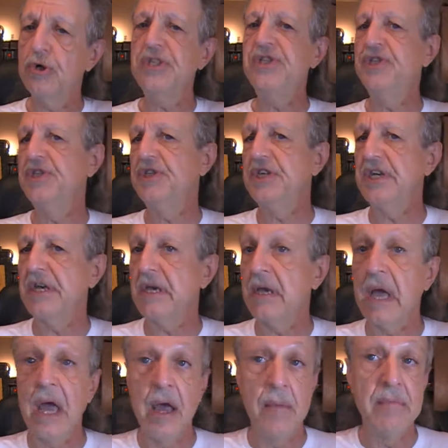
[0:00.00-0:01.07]
she
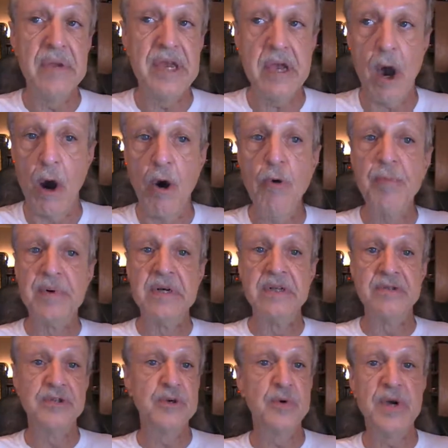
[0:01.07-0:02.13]
be
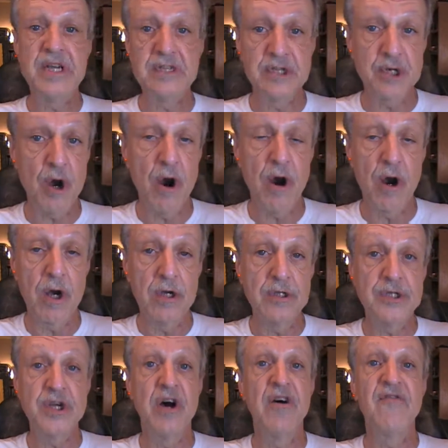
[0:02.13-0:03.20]
open to a
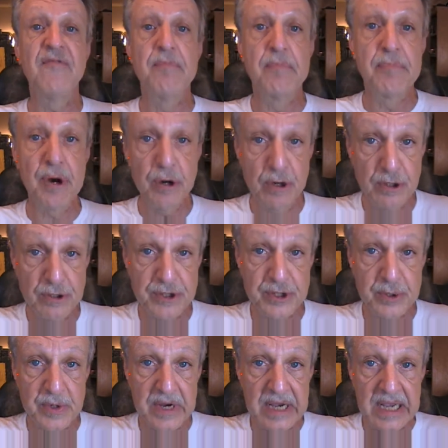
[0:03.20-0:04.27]
charge of
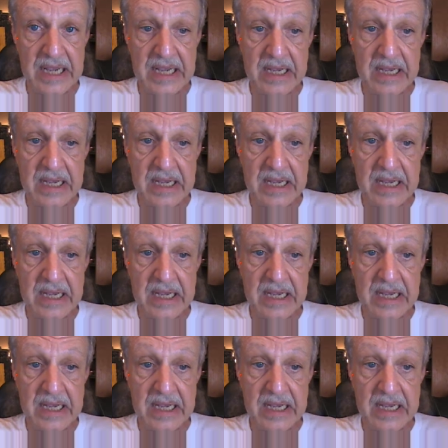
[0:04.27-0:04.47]
perjury?